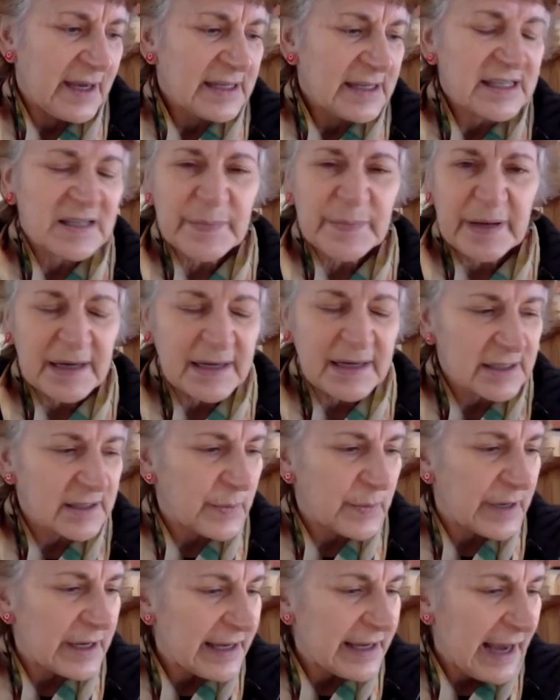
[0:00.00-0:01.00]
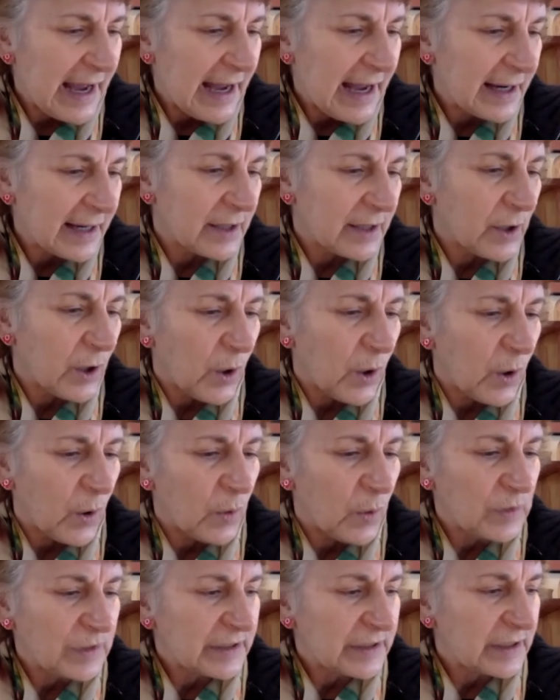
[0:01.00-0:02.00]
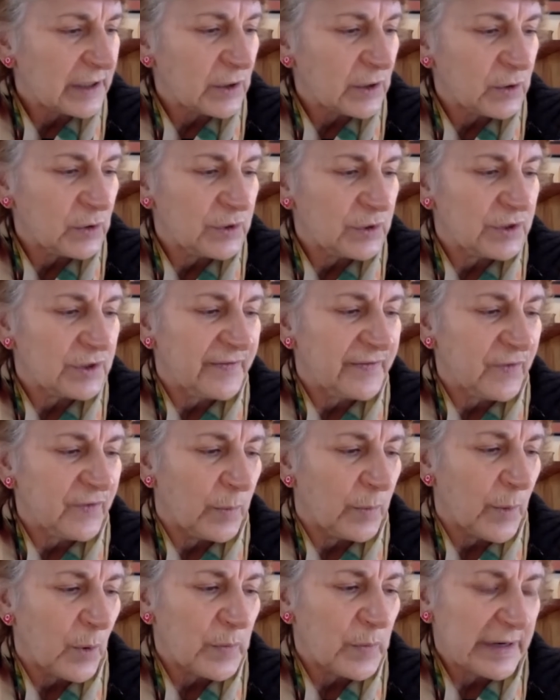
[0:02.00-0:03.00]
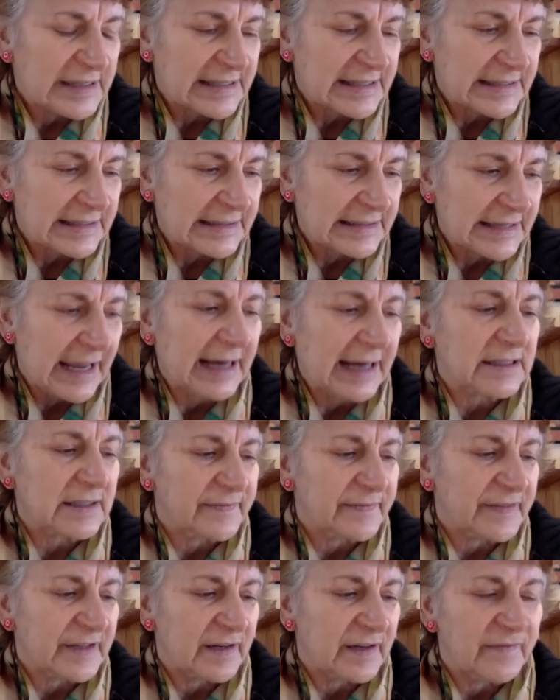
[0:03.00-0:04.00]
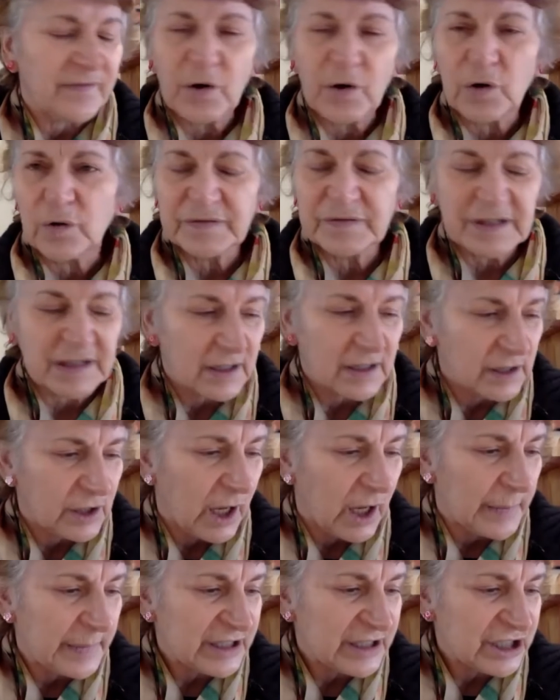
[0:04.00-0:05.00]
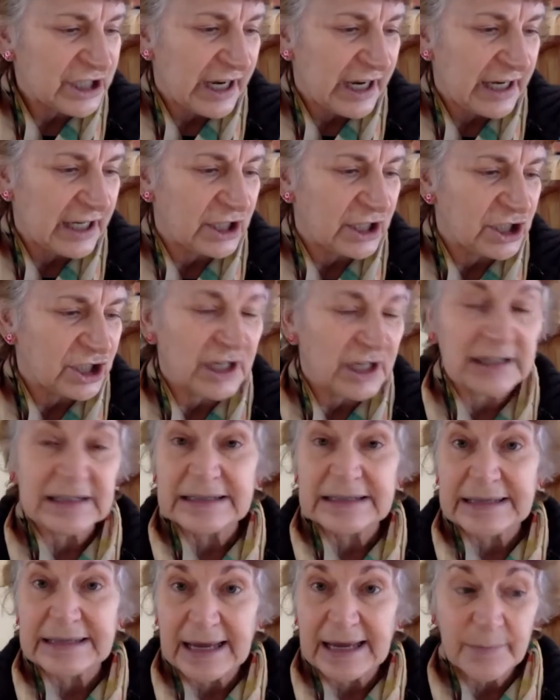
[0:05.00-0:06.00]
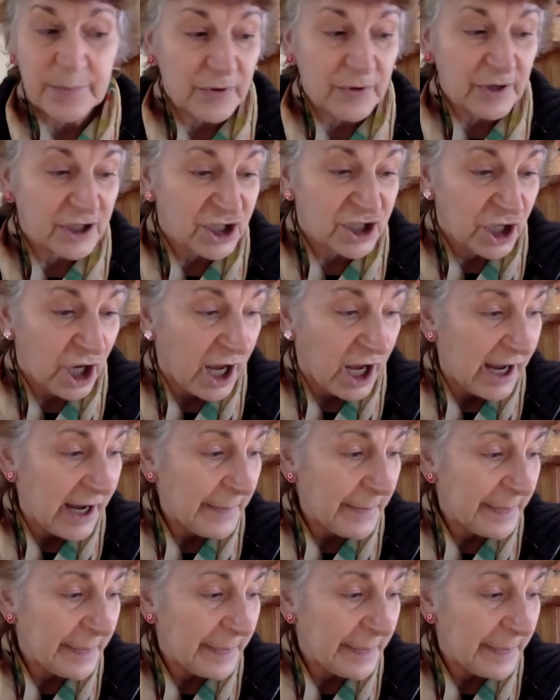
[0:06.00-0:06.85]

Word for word: Speakers were young and old and included a former resident actively involved in climate change in a neighbouring shire.